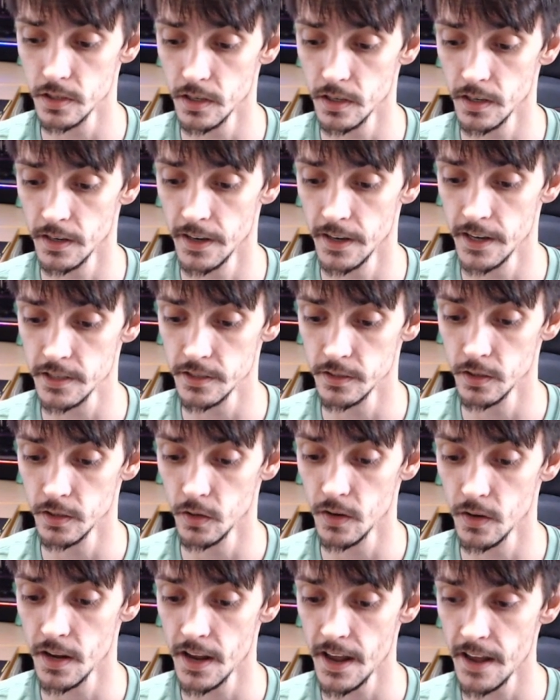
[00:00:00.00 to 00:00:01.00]
I actually
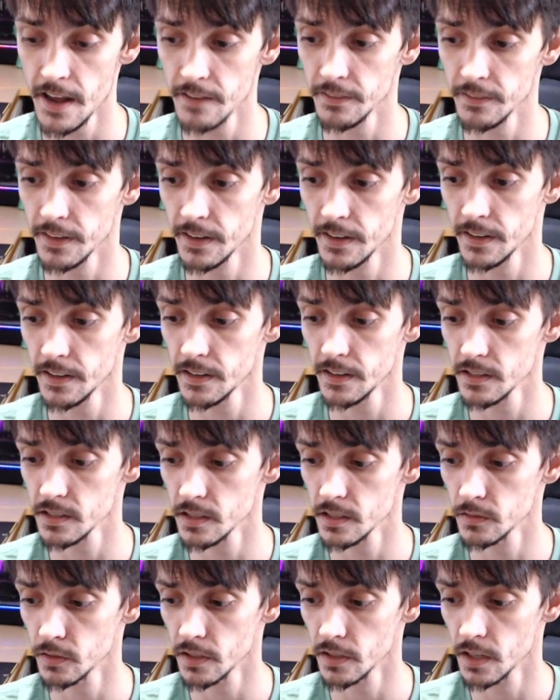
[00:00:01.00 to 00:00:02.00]
don't have any,
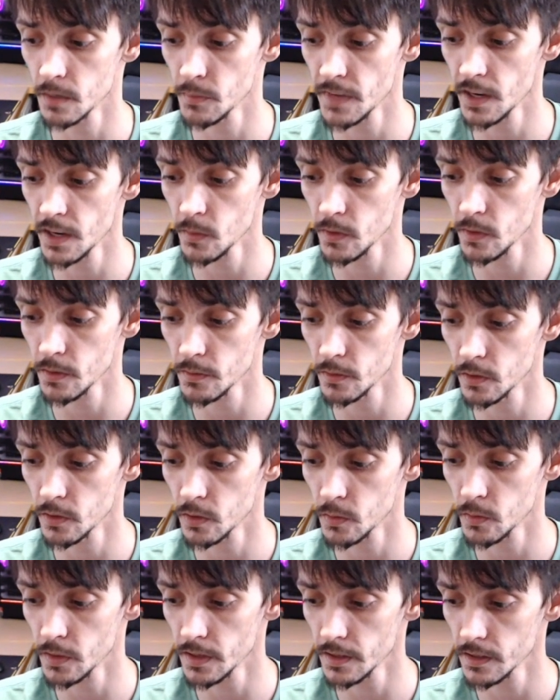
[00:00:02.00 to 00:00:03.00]
so we're going to make one real
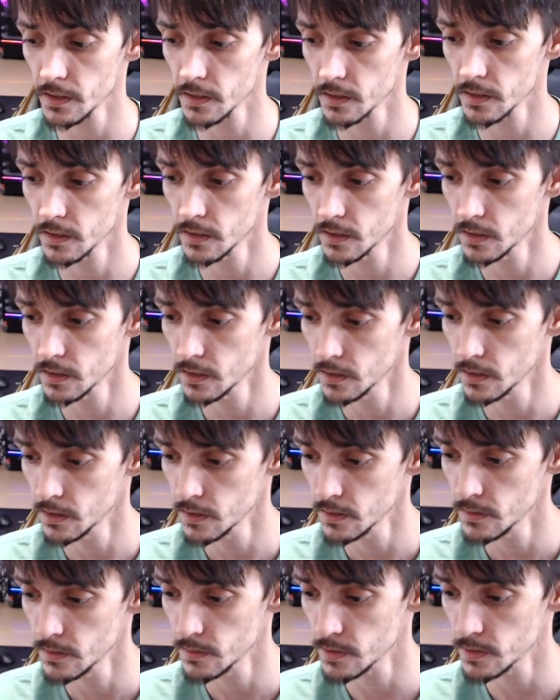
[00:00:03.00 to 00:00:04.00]
quick.
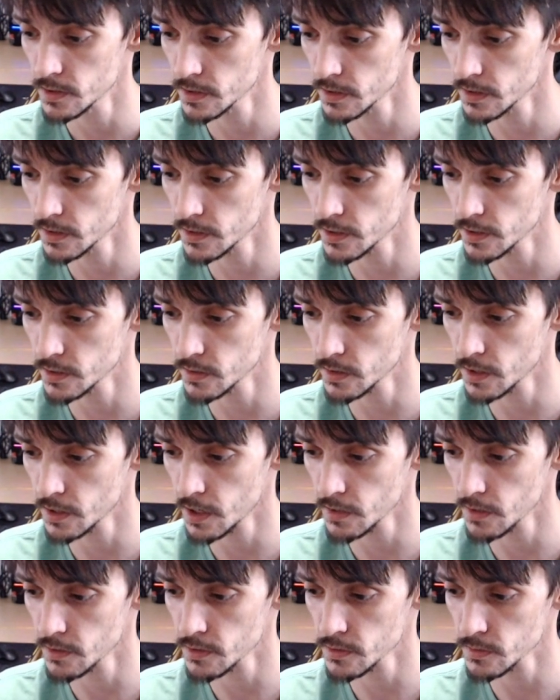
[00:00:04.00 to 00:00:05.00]
We're just going to do a
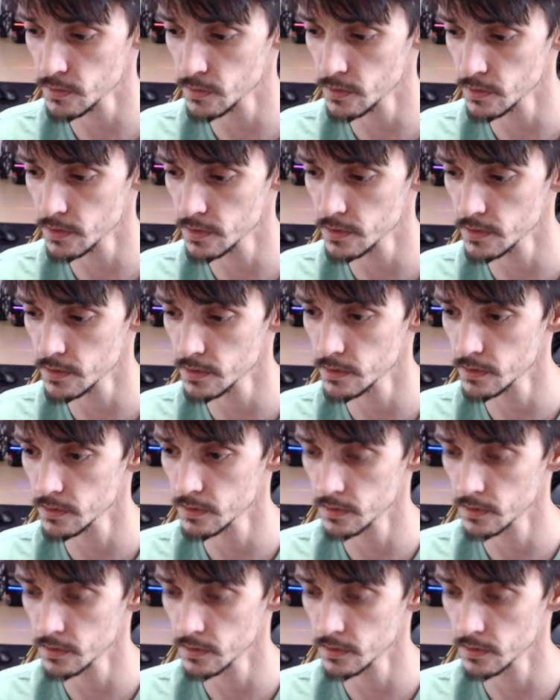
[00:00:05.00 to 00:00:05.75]
color source.